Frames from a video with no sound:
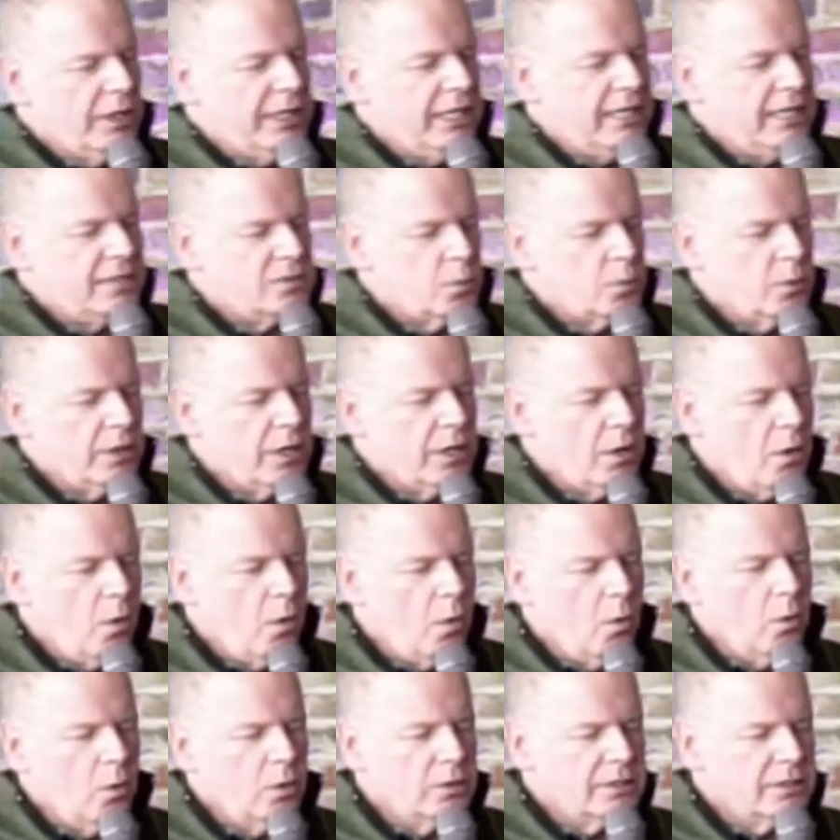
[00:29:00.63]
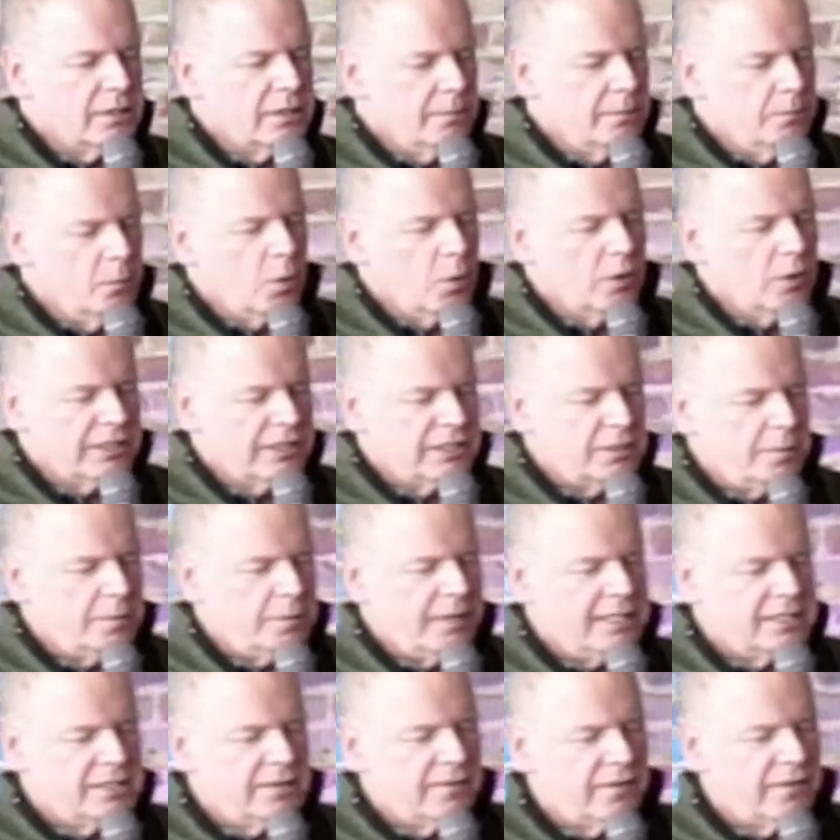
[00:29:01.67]
as we hold a more
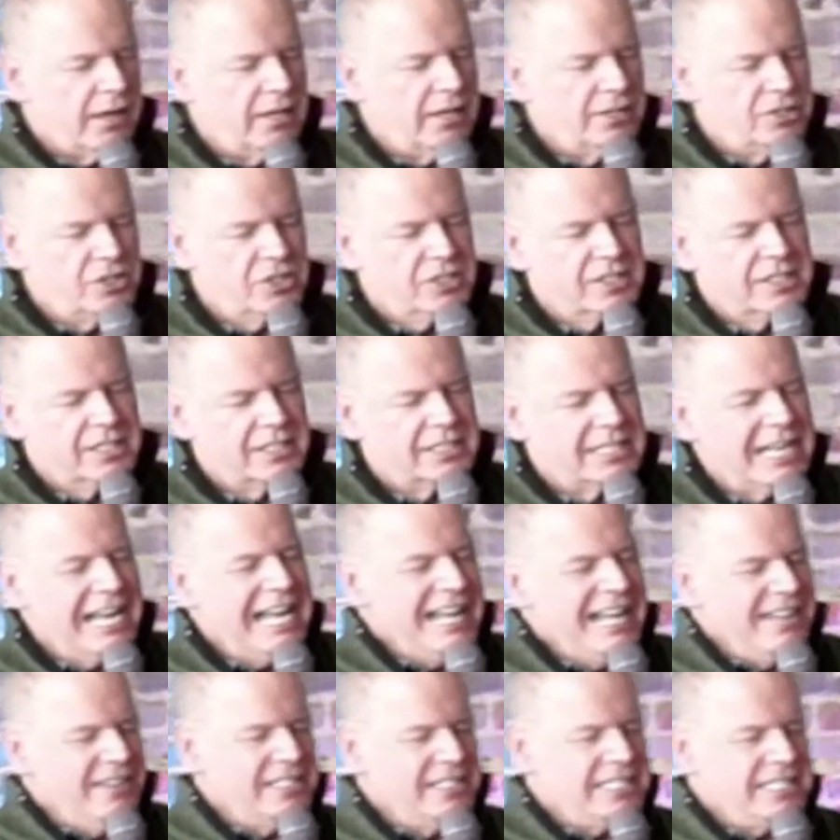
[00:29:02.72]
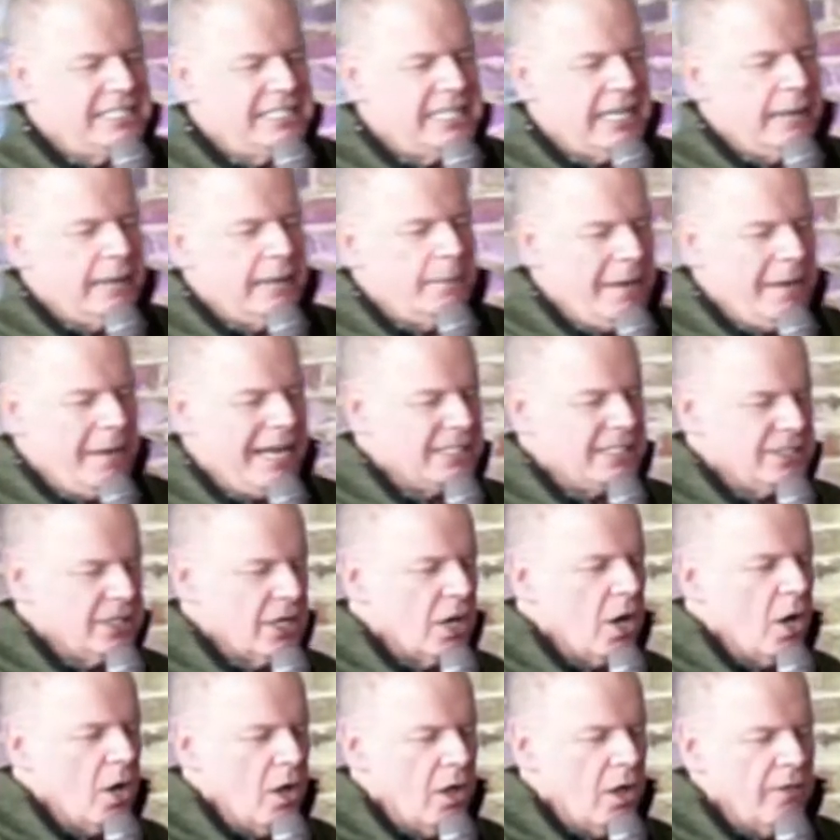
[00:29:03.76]
expansive consciousness, this is impacting
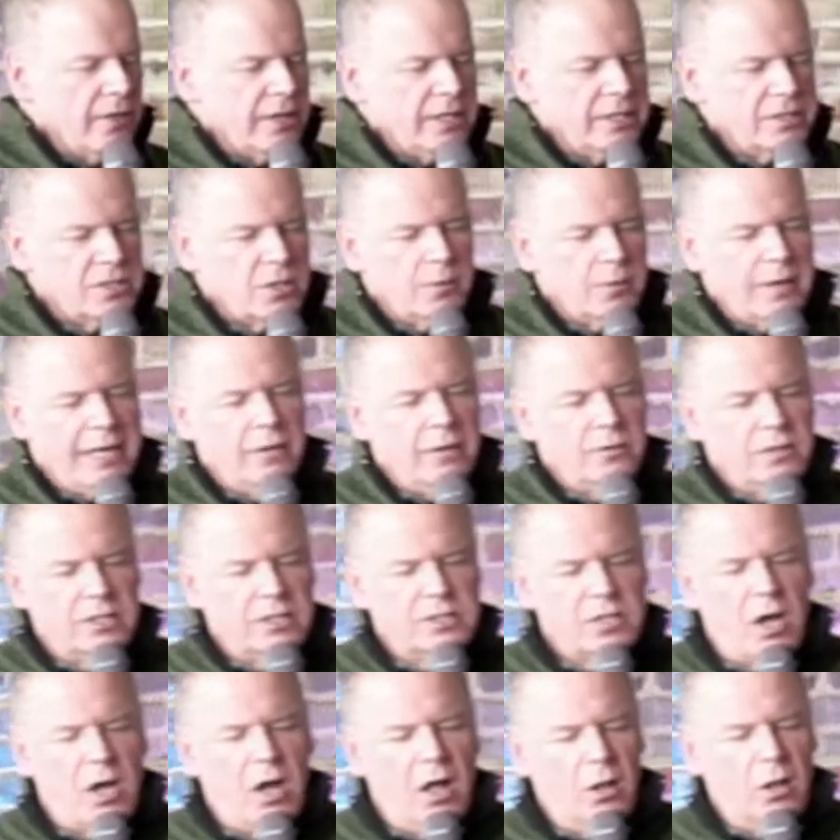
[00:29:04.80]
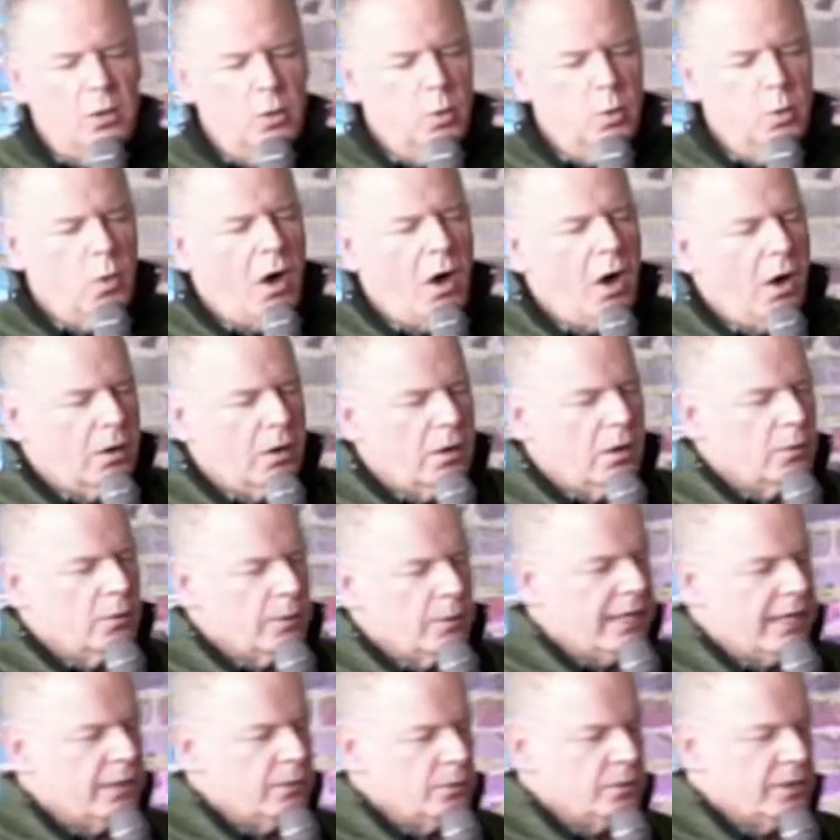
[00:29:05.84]
all that is around us, all who are
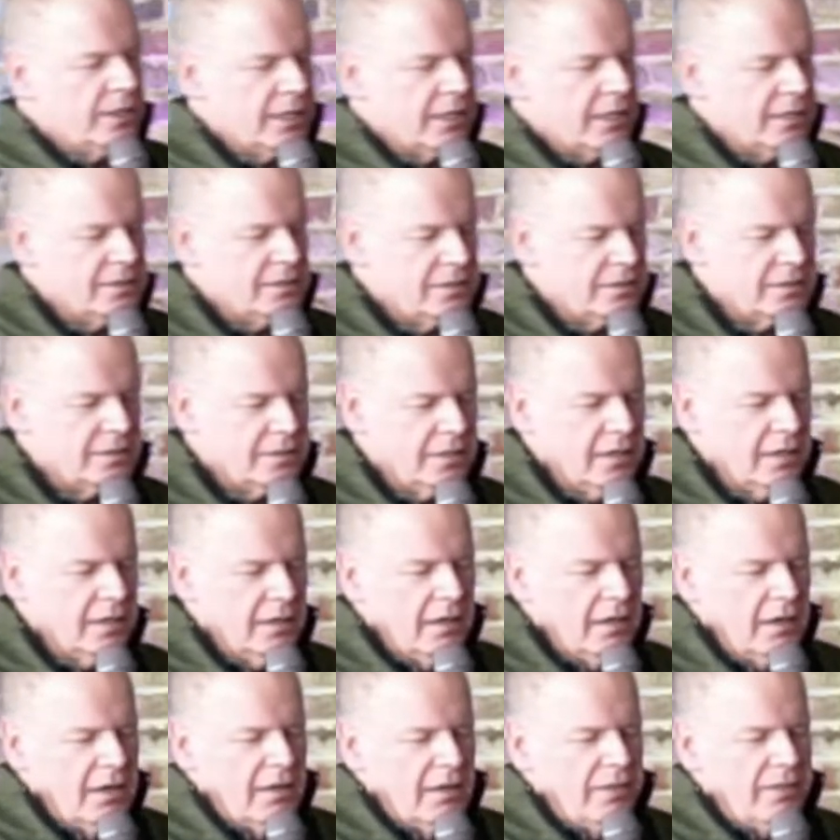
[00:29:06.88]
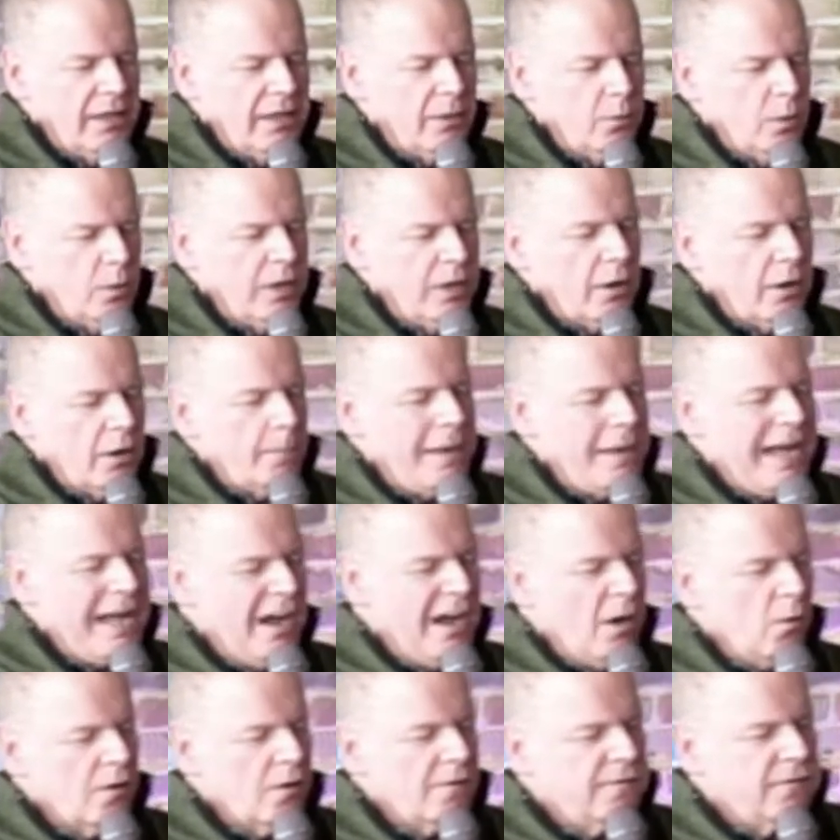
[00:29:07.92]
around us, that we are
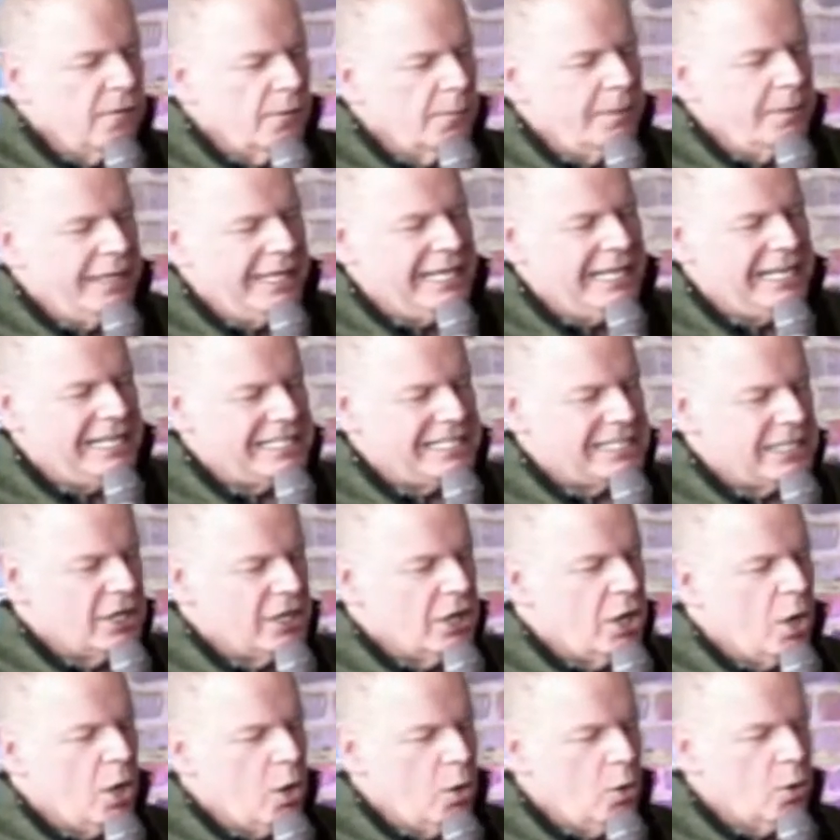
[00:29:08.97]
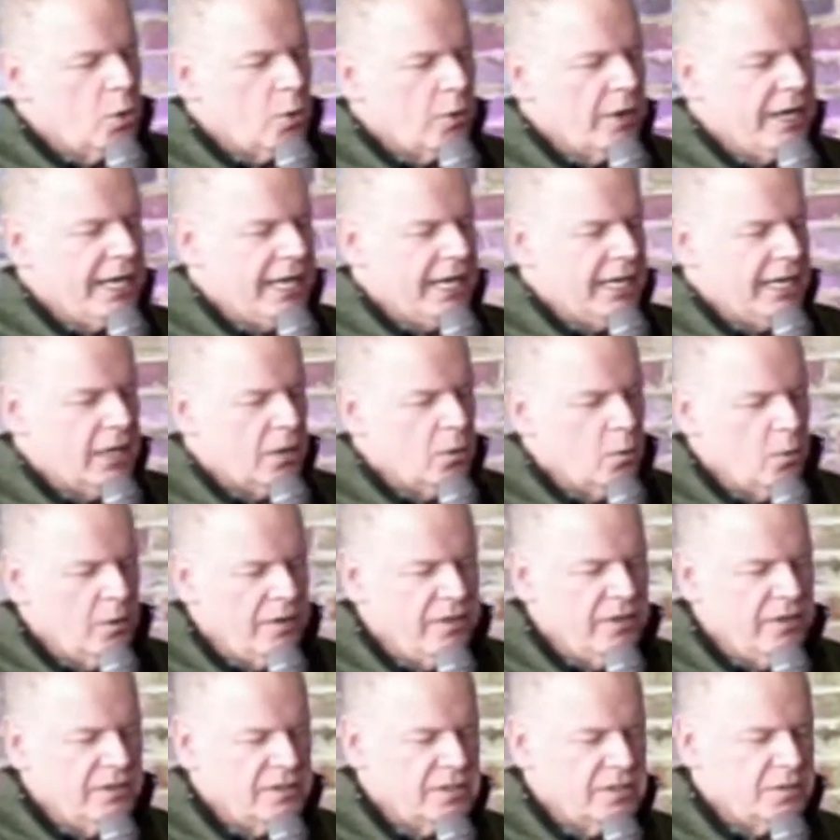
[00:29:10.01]
powerful beings in co-creating with
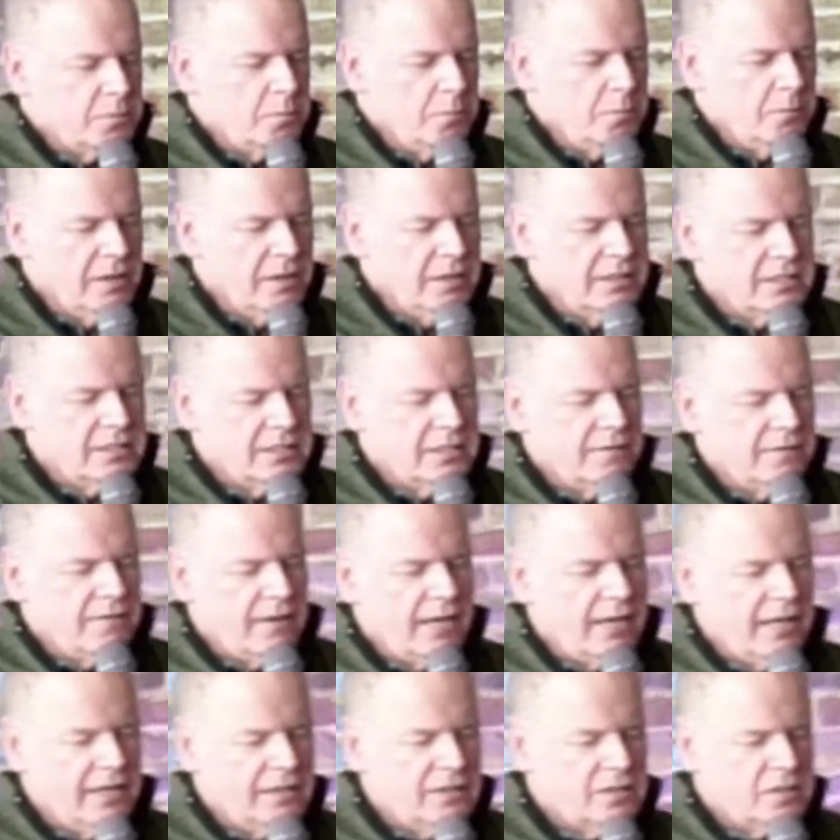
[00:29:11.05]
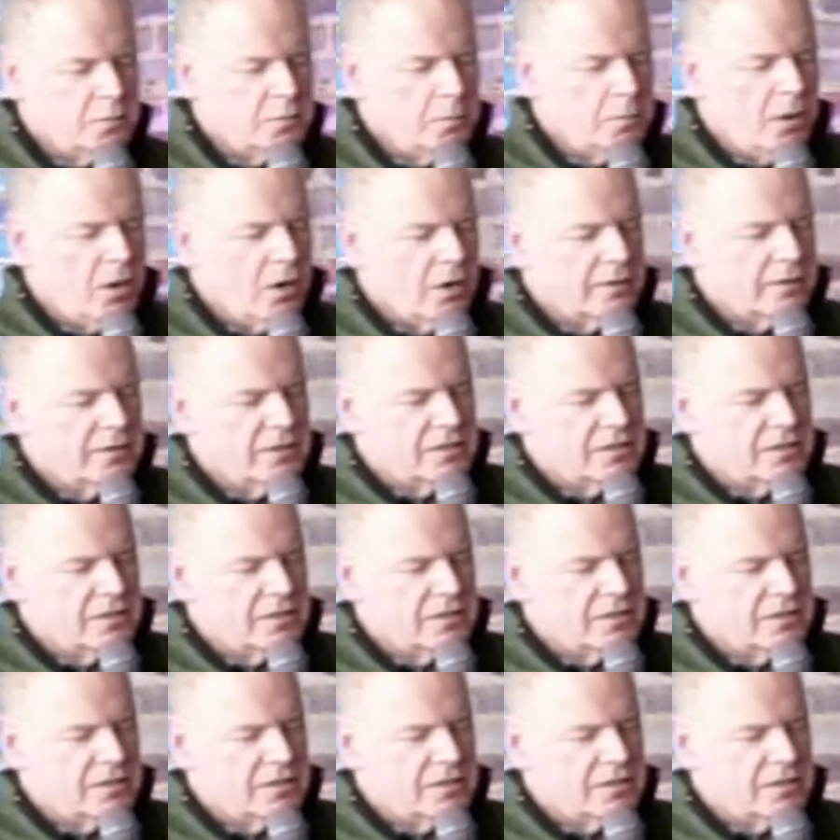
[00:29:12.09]
this divine spark, this